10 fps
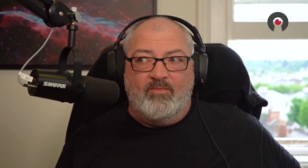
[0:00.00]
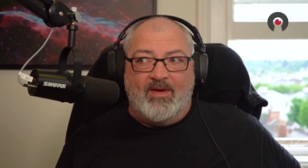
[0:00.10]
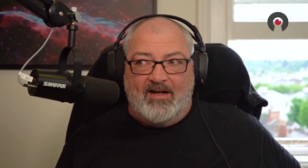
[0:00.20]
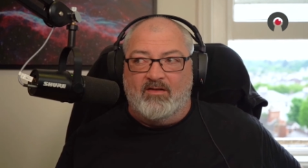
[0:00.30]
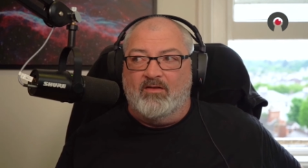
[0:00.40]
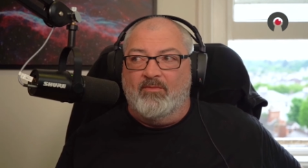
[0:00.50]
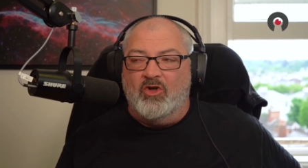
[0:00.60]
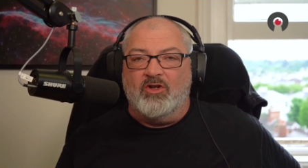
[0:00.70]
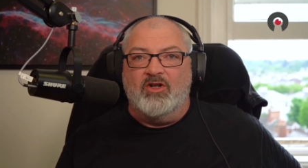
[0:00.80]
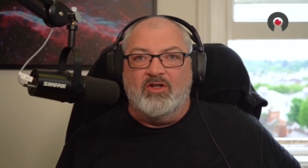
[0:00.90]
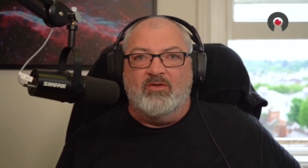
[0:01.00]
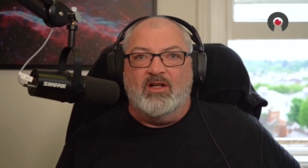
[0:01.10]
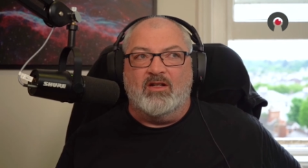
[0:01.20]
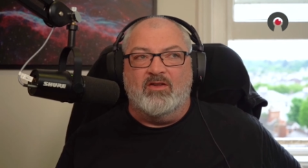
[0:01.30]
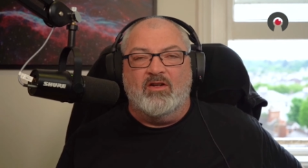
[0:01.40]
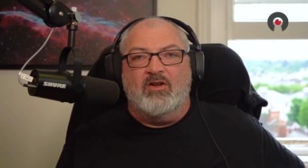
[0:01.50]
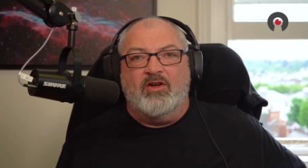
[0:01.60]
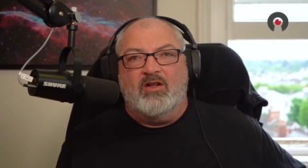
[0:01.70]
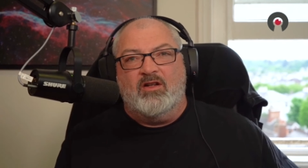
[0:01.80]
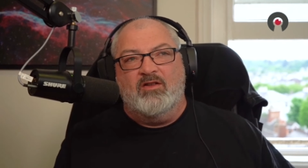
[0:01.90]
better. I'm not going to do it because a
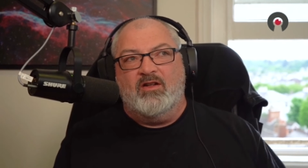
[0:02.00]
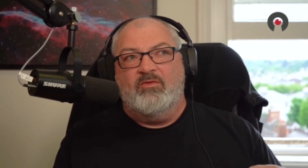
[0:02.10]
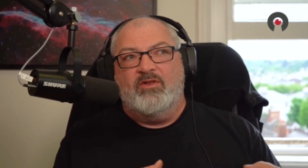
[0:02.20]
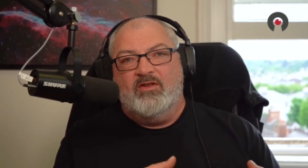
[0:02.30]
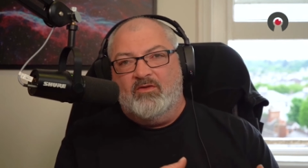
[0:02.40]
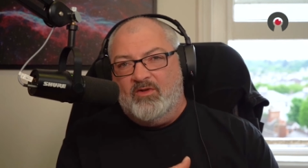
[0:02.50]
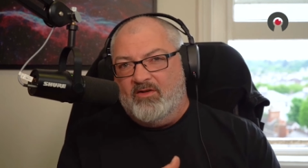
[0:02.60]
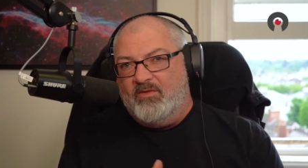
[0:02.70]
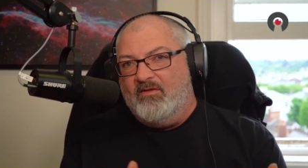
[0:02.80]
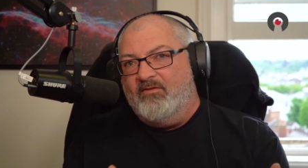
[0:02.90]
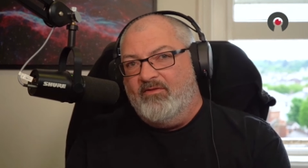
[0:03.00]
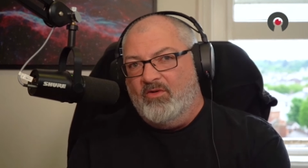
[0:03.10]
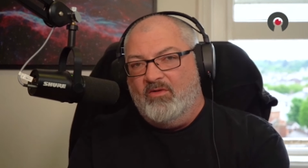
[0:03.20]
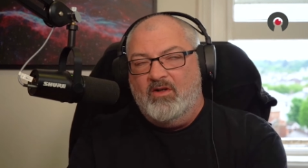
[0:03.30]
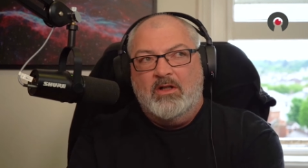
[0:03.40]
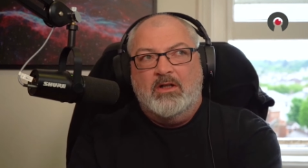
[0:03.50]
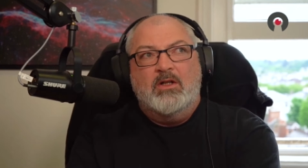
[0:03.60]
lot of the consultancies I'd worked with them for,